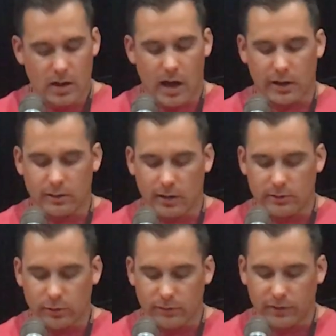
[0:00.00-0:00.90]
I knew I
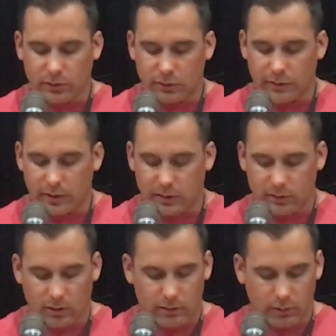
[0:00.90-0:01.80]
enjoyed physical fitness,
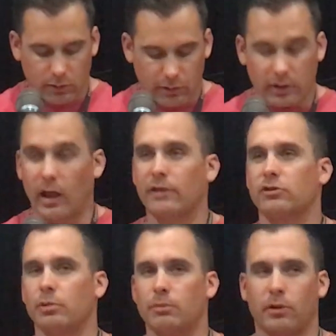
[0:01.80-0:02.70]
so I enrolled in class
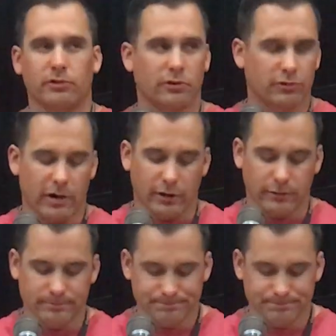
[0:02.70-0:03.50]
to be a personal trainer.